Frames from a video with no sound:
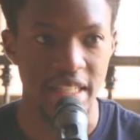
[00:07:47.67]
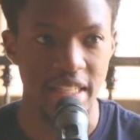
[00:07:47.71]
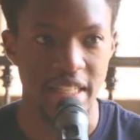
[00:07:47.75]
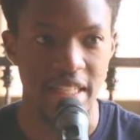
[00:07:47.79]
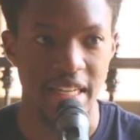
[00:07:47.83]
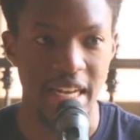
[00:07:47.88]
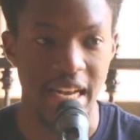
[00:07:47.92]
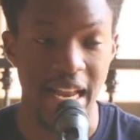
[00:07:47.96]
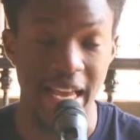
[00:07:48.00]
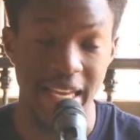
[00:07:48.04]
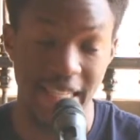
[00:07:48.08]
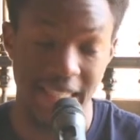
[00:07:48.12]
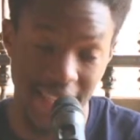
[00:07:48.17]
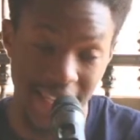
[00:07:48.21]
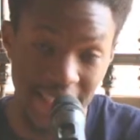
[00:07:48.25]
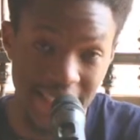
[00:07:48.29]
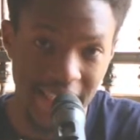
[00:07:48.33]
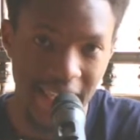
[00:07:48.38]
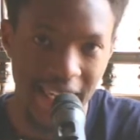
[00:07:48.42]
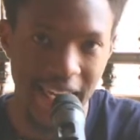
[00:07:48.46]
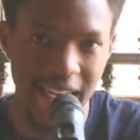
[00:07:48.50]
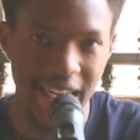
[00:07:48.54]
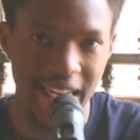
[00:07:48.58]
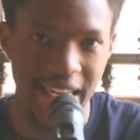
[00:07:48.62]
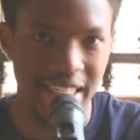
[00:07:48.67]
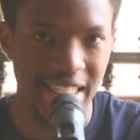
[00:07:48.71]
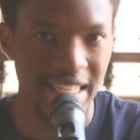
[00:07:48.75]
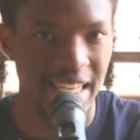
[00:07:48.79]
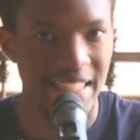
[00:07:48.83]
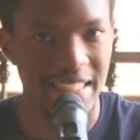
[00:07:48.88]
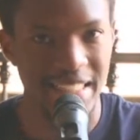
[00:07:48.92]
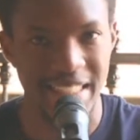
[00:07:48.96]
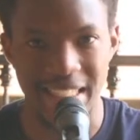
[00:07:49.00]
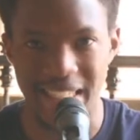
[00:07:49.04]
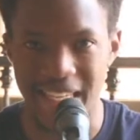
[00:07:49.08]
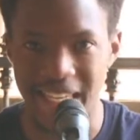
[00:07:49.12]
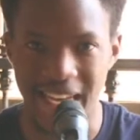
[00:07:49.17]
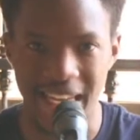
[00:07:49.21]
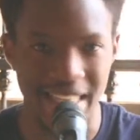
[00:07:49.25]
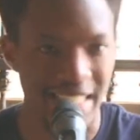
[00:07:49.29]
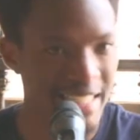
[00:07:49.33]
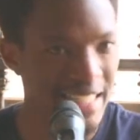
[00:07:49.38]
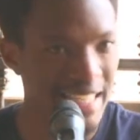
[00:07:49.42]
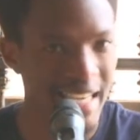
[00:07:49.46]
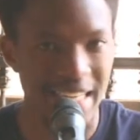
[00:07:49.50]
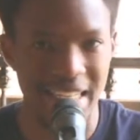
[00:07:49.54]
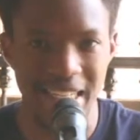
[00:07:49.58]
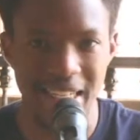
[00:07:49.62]
like that color it has
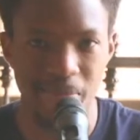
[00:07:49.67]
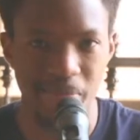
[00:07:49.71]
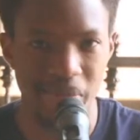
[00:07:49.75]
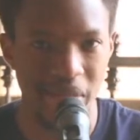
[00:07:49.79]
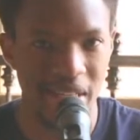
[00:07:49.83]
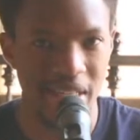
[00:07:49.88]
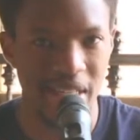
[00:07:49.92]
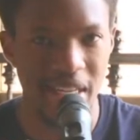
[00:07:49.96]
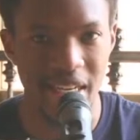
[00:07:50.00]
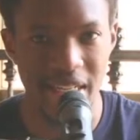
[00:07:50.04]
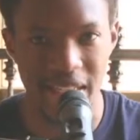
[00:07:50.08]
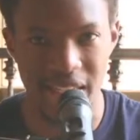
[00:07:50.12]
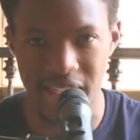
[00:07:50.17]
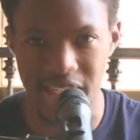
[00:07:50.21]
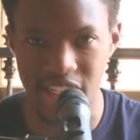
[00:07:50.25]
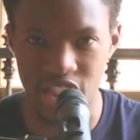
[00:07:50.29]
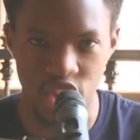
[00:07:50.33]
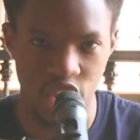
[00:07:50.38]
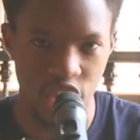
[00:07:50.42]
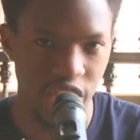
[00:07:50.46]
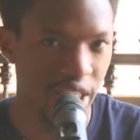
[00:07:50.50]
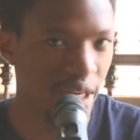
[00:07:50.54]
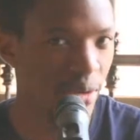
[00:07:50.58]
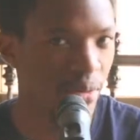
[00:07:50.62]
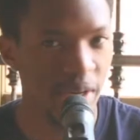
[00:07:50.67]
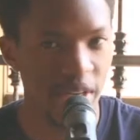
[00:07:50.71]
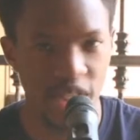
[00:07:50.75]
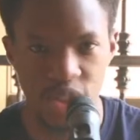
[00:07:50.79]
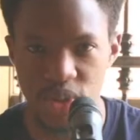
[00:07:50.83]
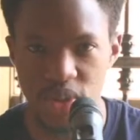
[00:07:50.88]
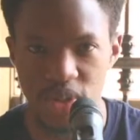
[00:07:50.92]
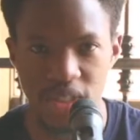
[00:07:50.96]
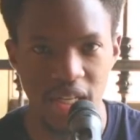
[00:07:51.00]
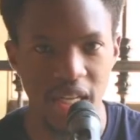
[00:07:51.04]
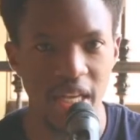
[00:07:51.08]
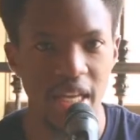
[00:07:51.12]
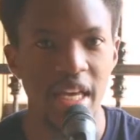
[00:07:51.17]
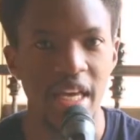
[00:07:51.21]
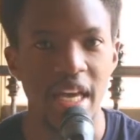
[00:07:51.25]
it hadn't been done in his generation